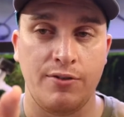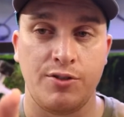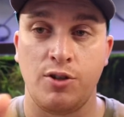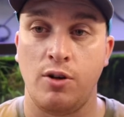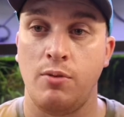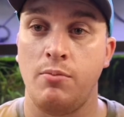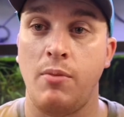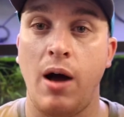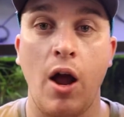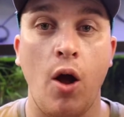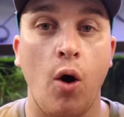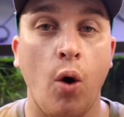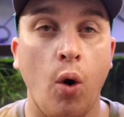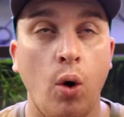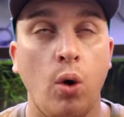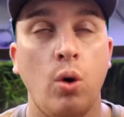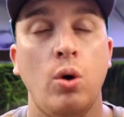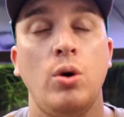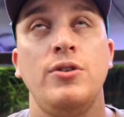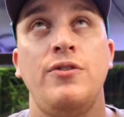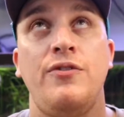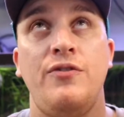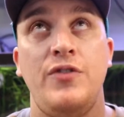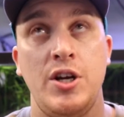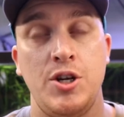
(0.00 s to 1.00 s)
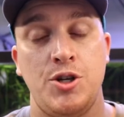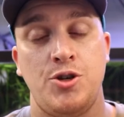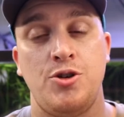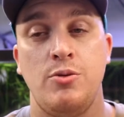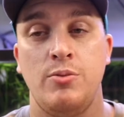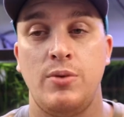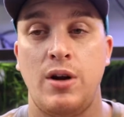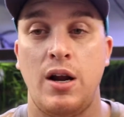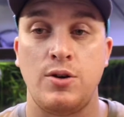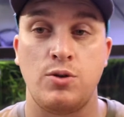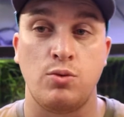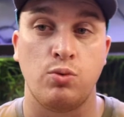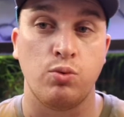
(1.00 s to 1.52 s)
So in my old fish room,
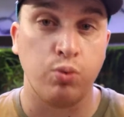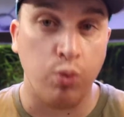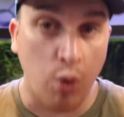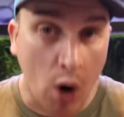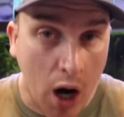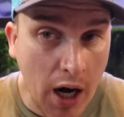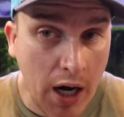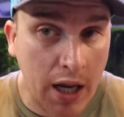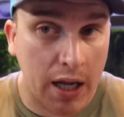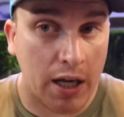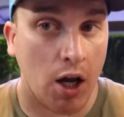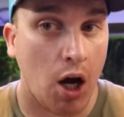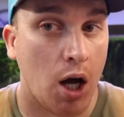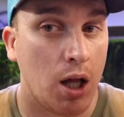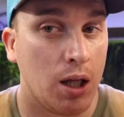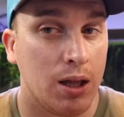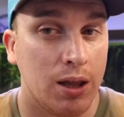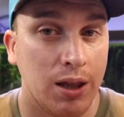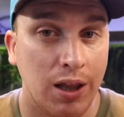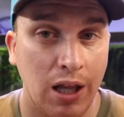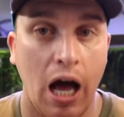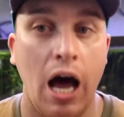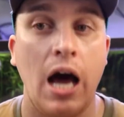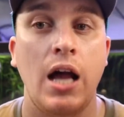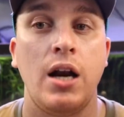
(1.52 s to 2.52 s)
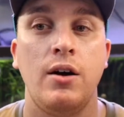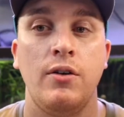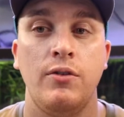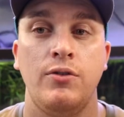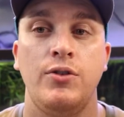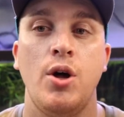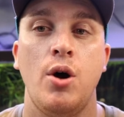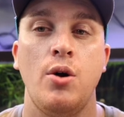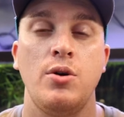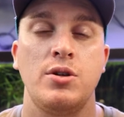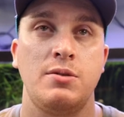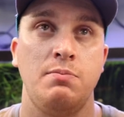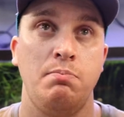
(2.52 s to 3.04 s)
when I was running a lot of
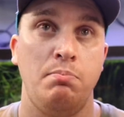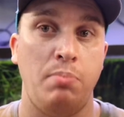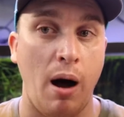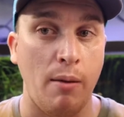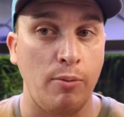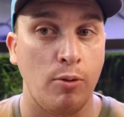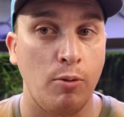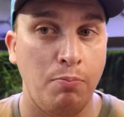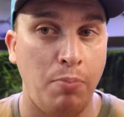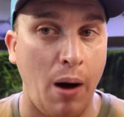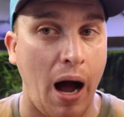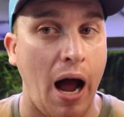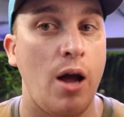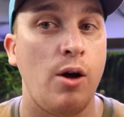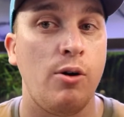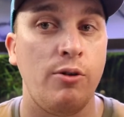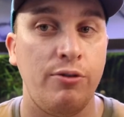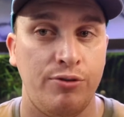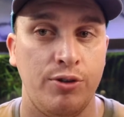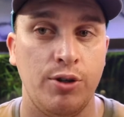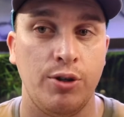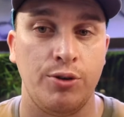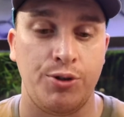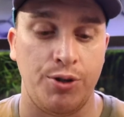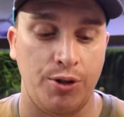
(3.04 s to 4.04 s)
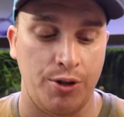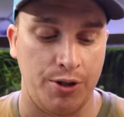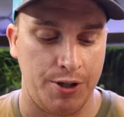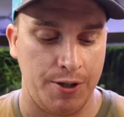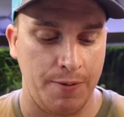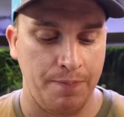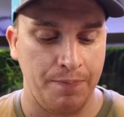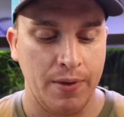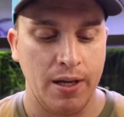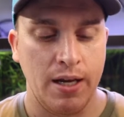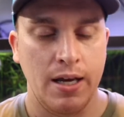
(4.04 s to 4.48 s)
those Bubble Biofilters,